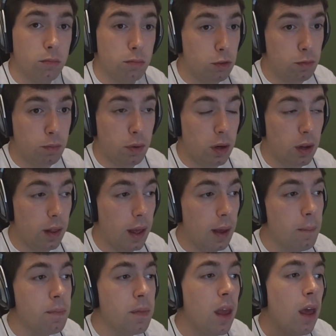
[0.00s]
Just putting it there.
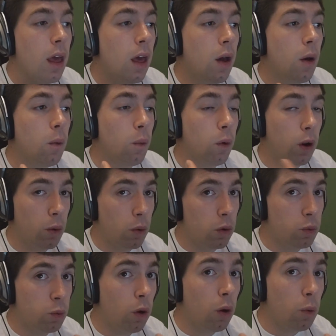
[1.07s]
What
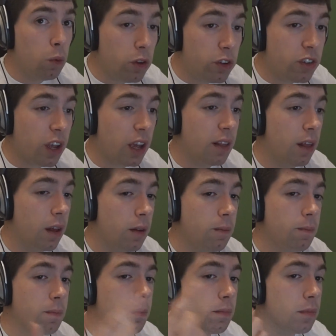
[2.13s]
I would say though,
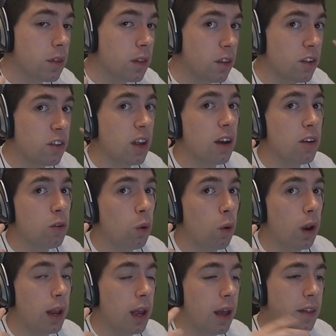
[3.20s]
the sound
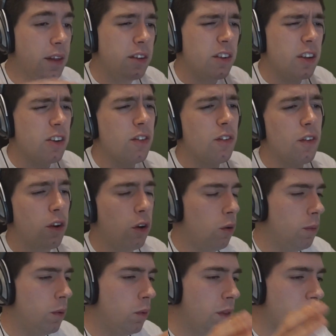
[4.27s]
quality out of these is
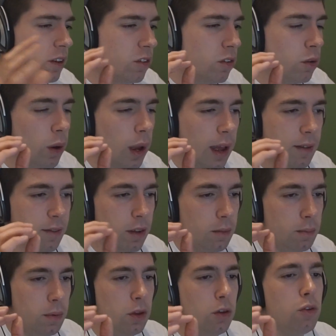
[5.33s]
phenomenal. They do have a
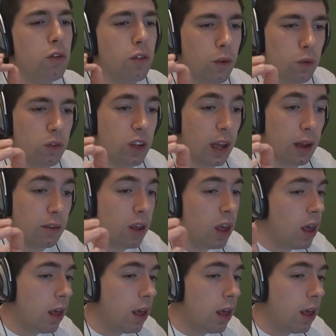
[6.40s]
beautiful sound.